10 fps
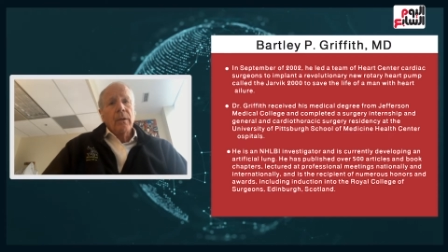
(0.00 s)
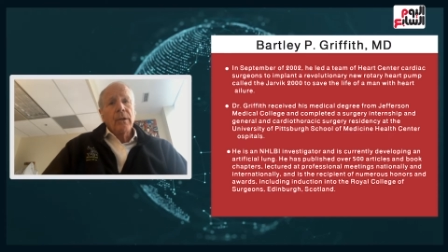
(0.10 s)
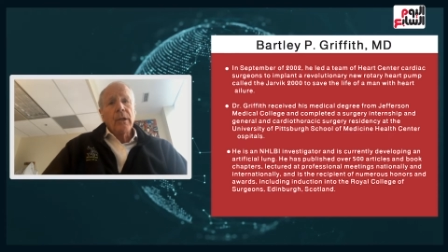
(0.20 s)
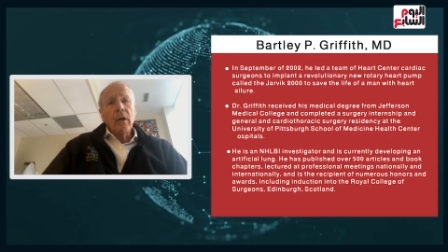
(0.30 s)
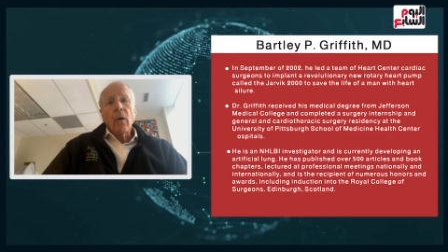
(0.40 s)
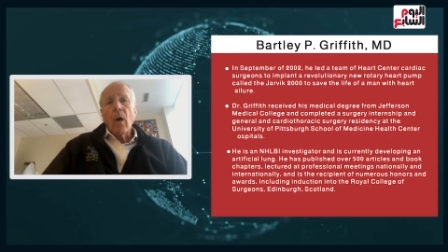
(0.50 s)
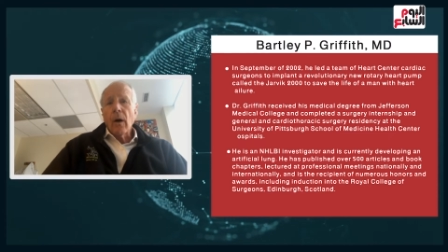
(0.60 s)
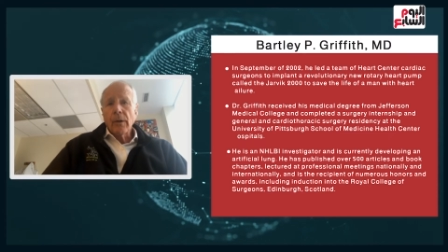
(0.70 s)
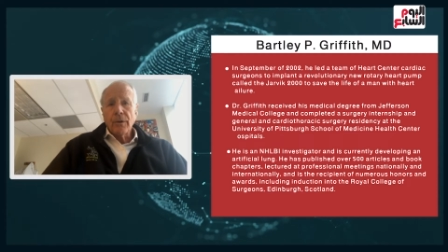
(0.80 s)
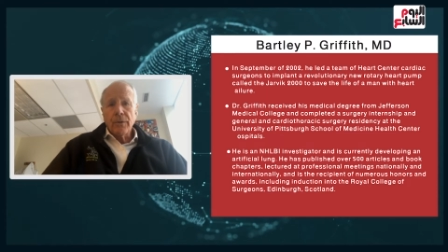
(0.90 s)
xeno
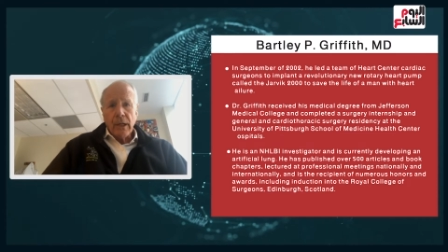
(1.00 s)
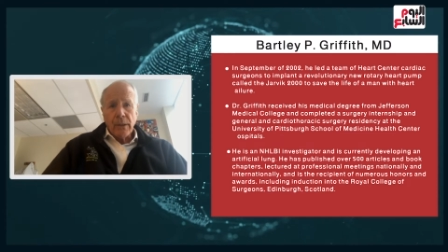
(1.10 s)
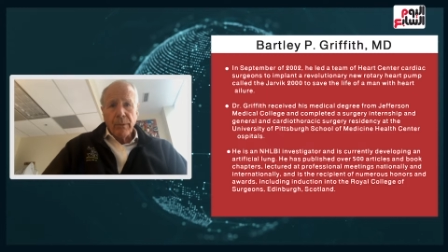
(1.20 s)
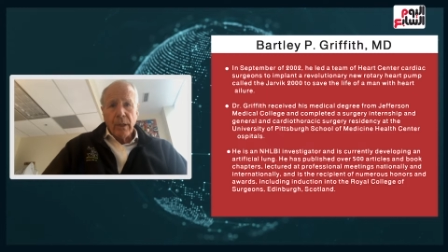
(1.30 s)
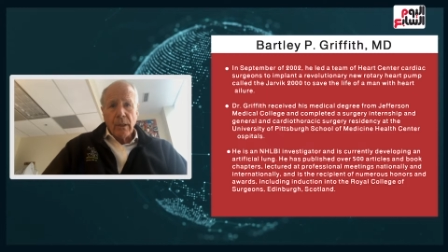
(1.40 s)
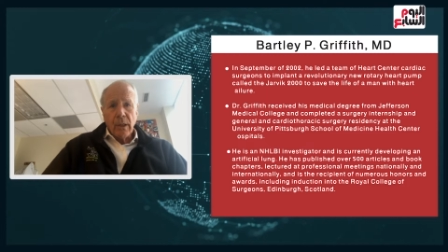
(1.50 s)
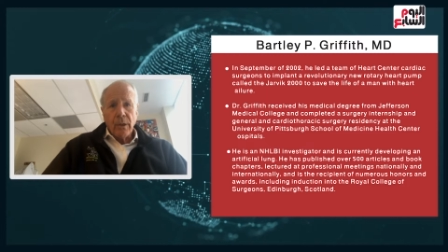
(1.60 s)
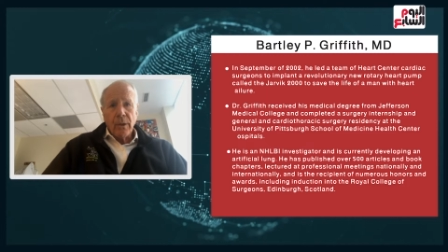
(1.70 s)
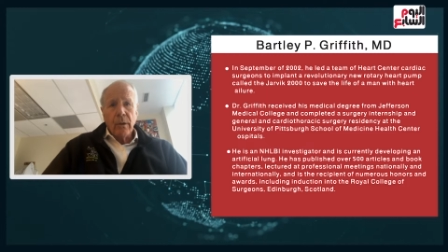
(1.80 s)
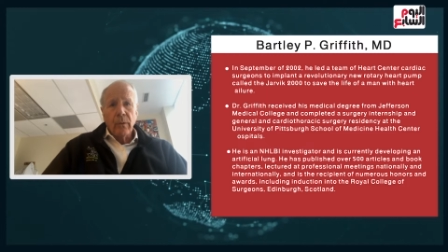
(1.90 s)
heart
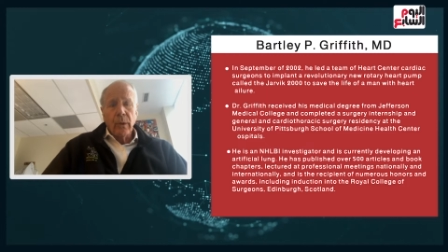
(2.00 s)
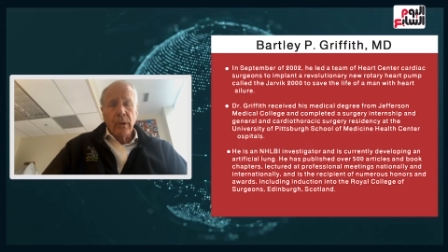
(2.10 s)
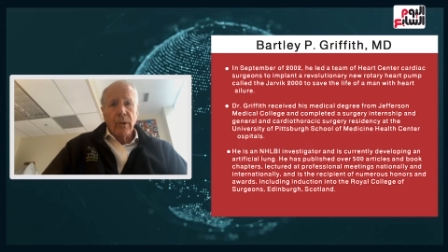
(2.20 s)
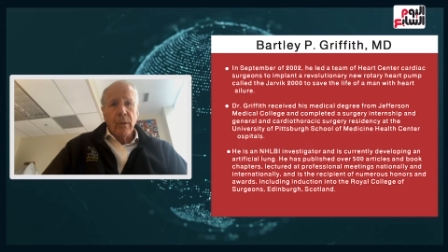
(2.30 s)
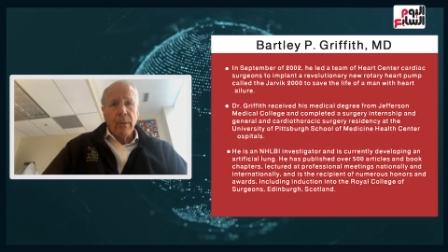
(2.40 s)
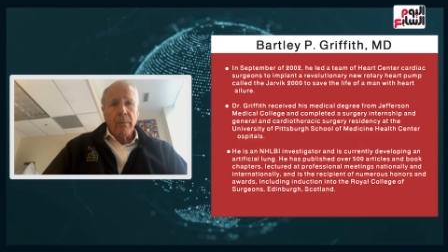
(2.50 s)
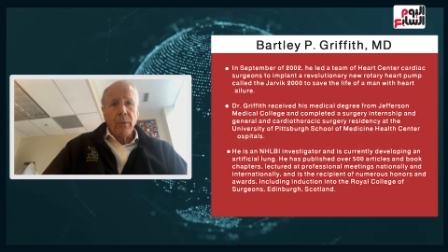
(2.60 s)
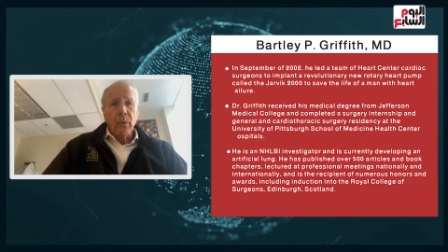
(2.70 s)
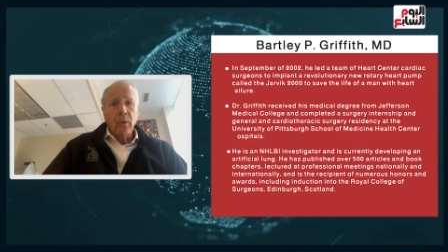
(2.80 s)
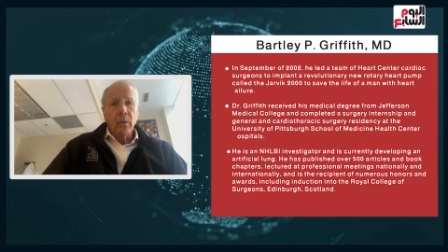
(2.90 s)
transplantation in which the
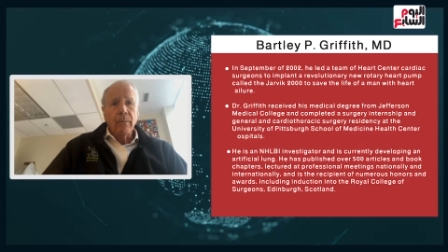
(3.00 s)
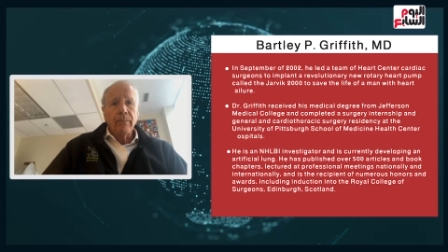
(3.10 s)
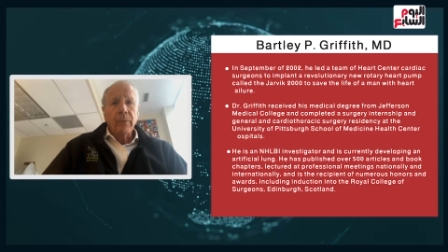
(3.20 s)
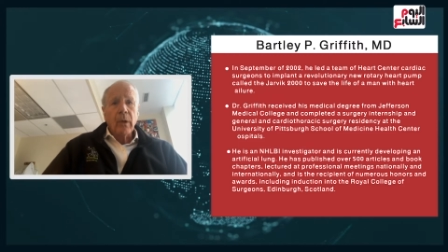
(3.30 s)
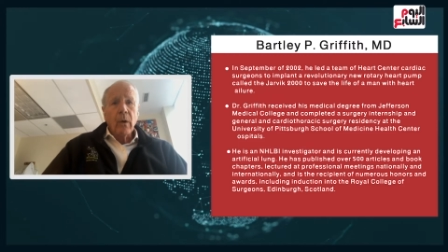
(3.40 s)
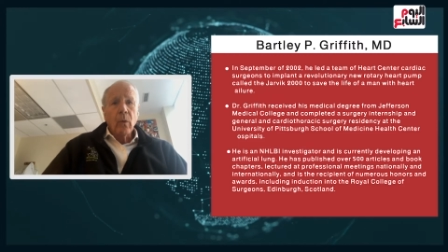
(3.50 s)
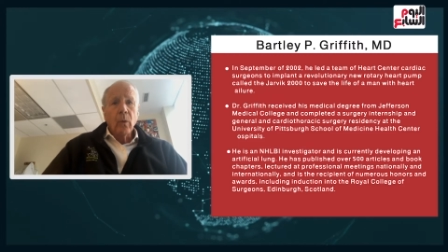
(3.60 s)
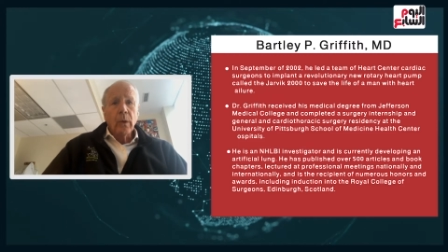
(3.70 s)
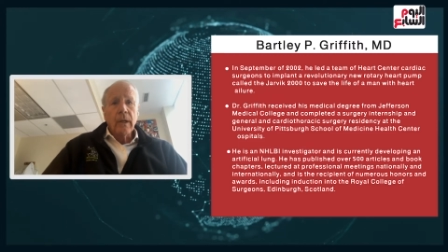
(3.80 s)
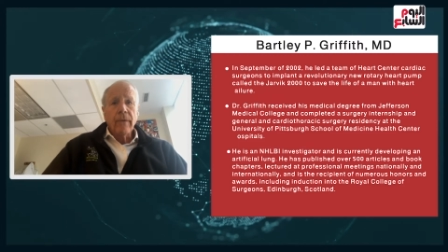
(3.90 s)
baboon
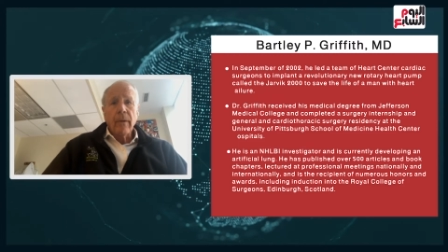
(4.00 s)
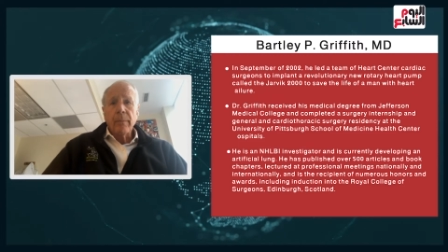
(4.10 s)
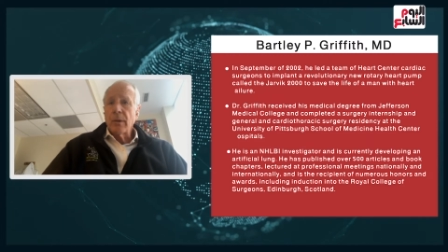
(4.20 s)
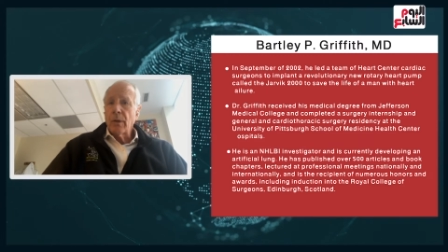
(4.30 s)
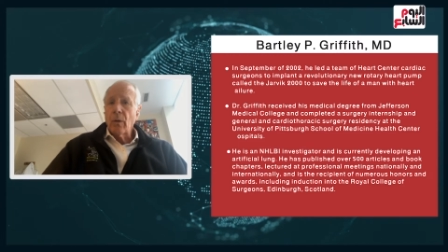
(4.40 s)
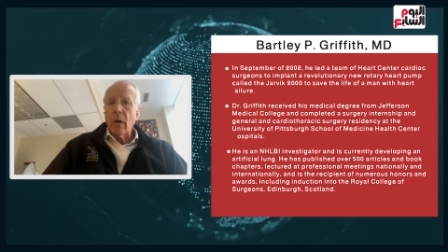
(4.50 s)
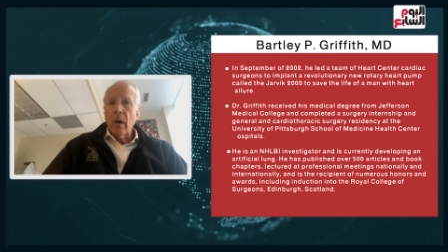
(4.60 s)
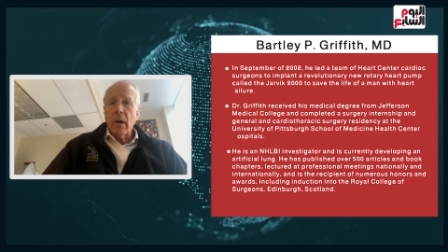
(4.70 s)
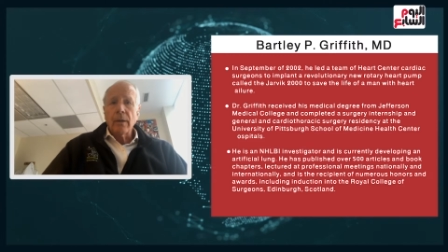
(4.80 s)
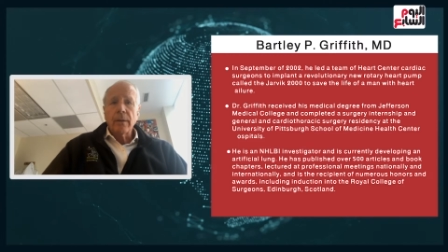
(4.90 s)
would give up his own
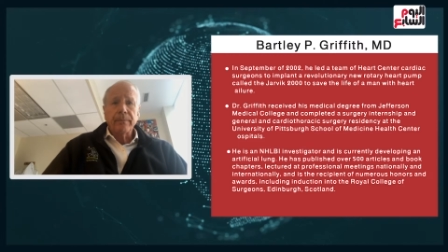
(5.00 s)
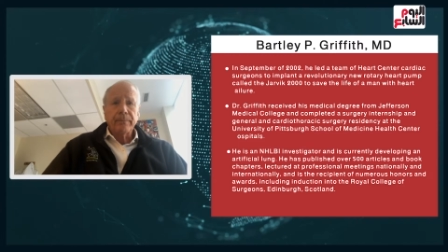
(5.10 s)
heart